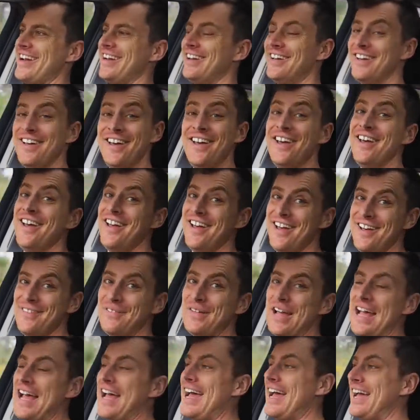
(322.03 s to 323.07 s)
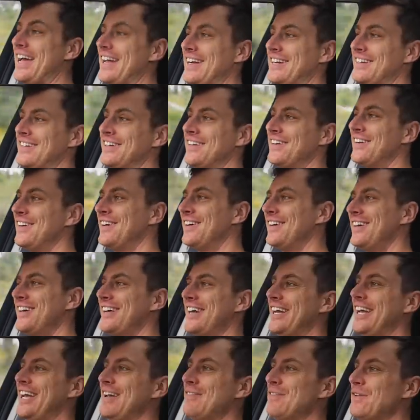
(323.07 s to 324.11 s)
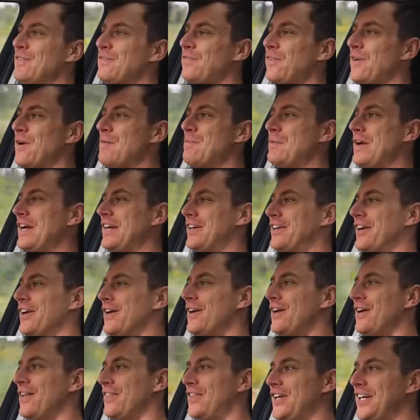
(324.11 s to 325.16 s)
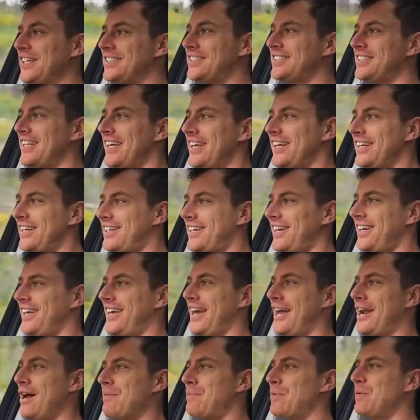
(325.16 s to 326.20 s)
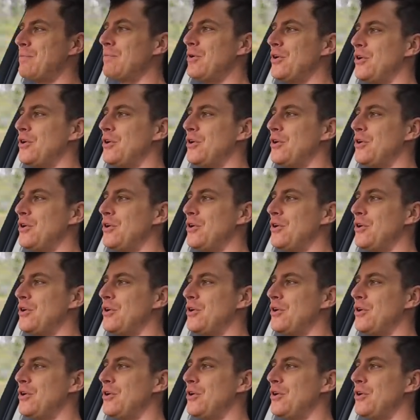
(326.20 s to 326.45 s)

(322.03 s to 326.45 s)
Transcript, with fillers: and, man, even for a big girl, this thing can get up and